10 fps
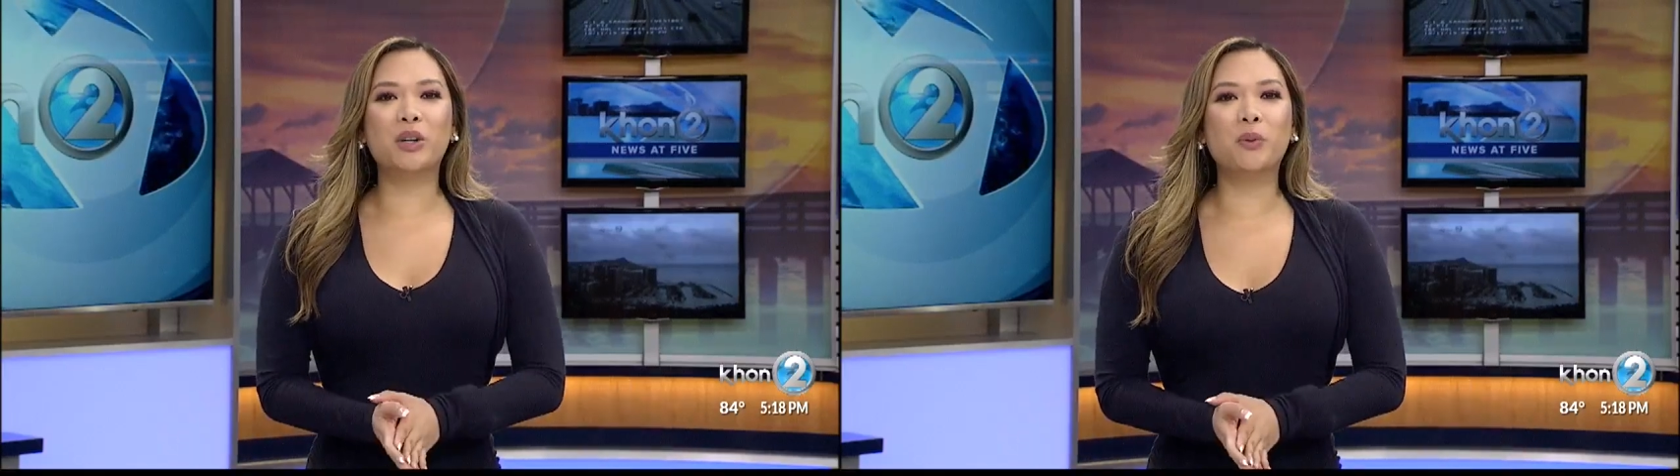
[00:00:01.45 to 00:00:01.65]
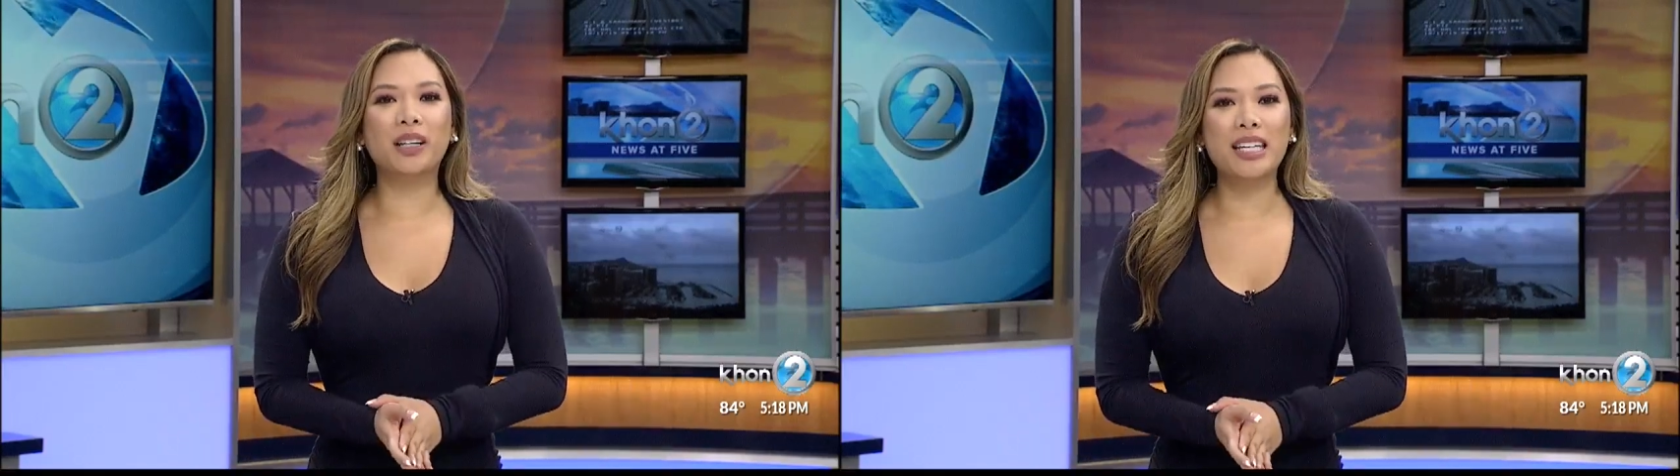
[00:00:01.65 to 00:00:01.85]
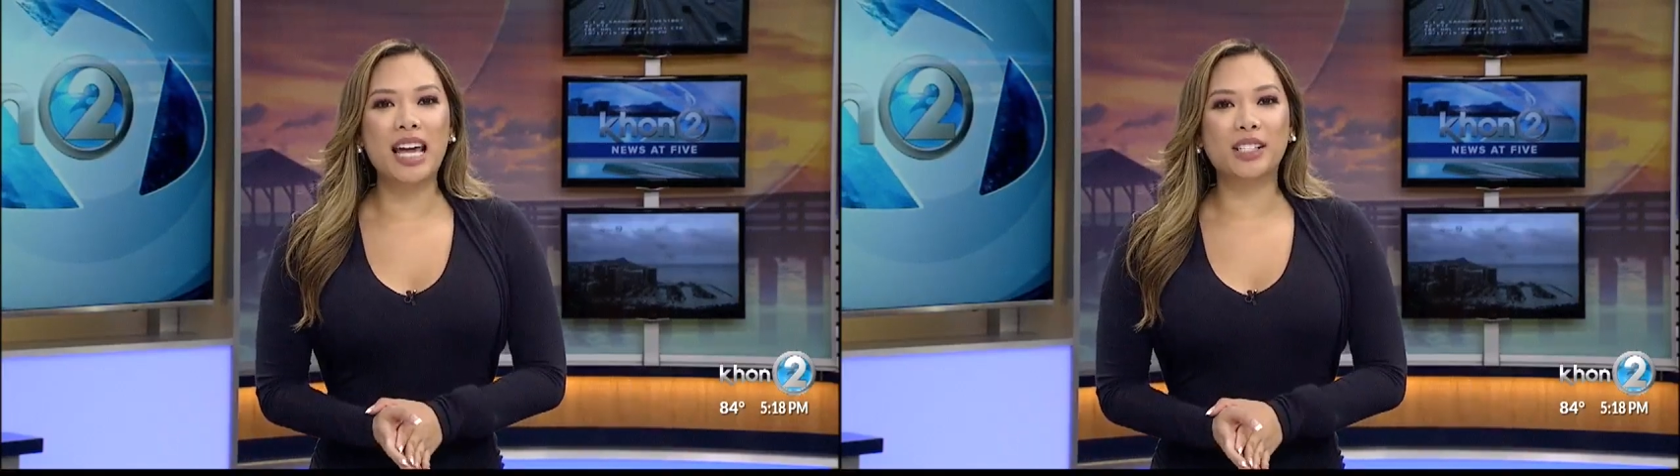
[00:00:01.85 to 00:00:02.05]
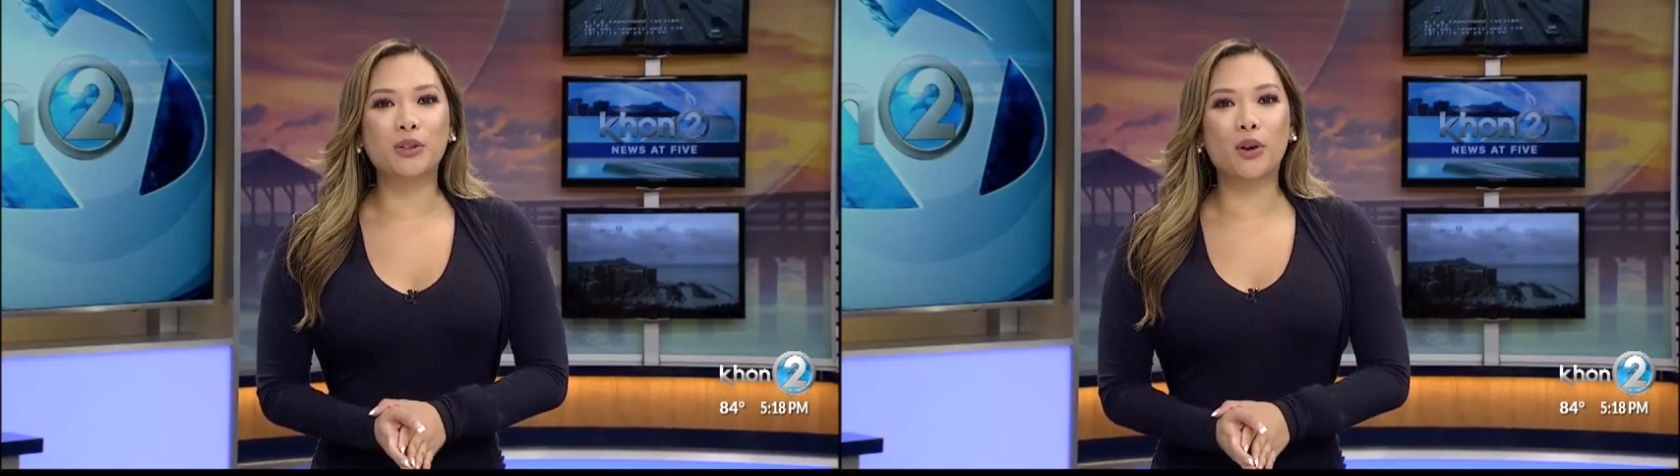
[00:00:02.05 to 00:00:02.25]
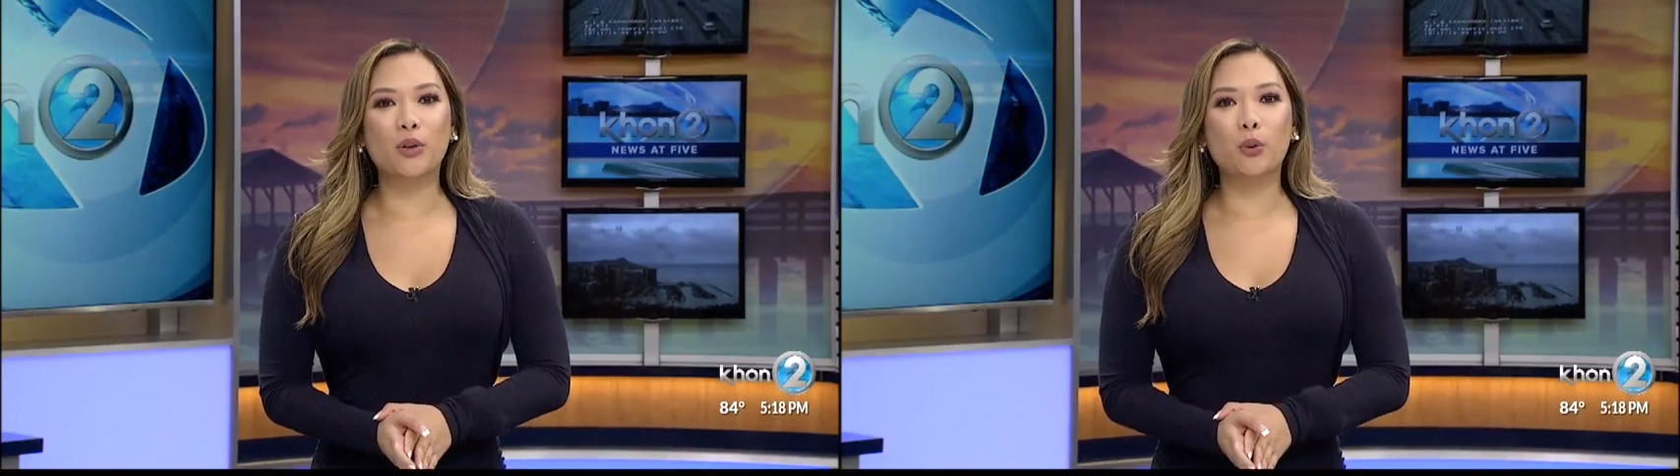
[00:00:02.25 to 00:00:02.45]
Hawaii has
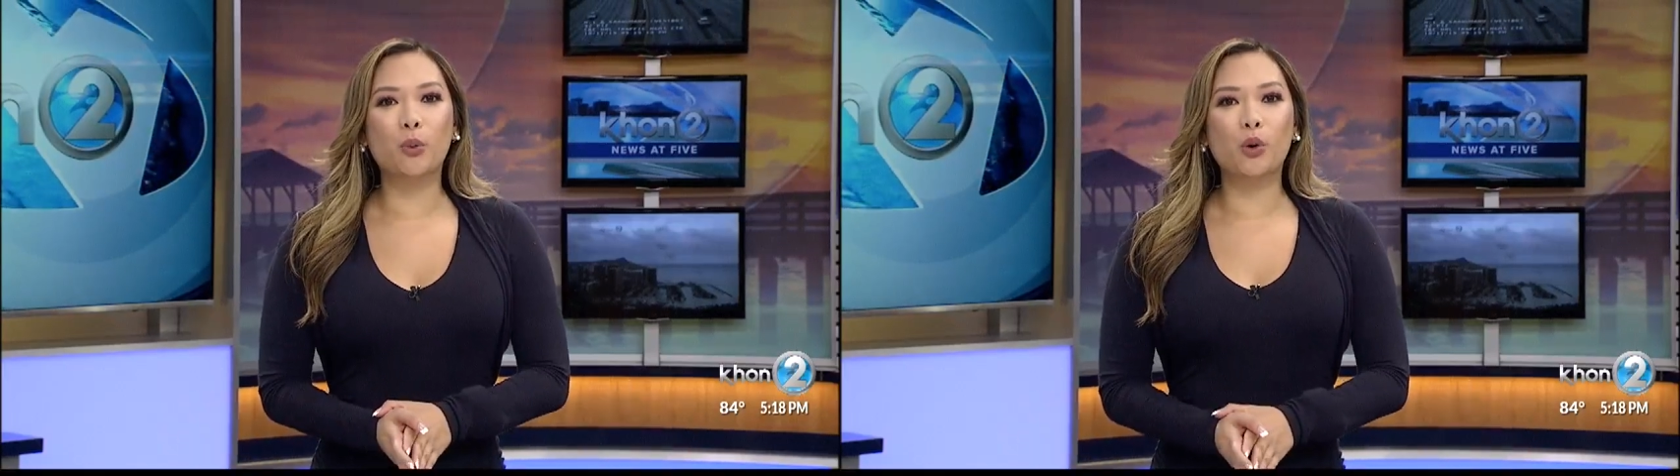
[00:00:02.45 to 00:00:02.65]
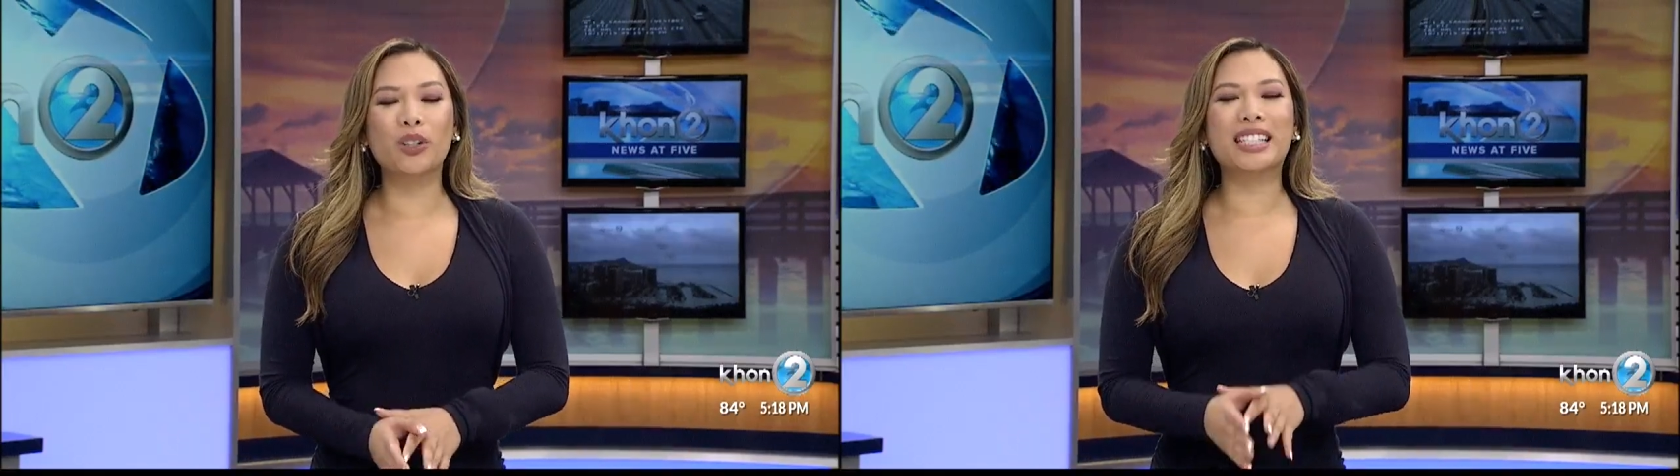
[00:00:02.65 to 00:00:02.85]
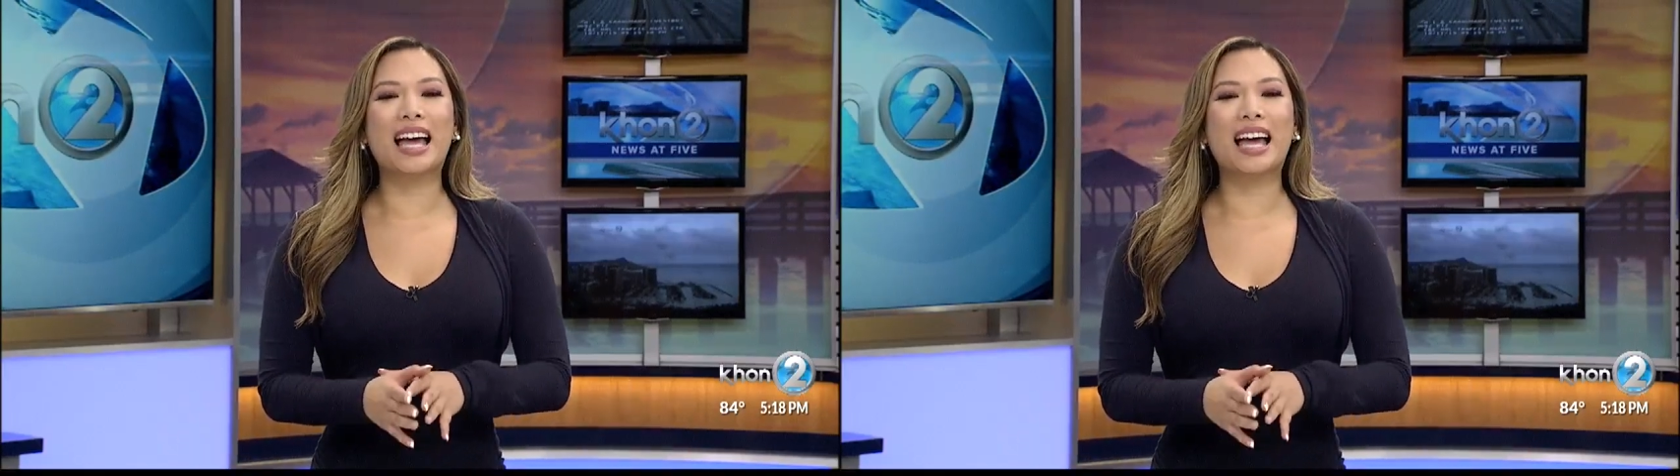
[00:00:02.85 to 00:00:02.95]
grown the world's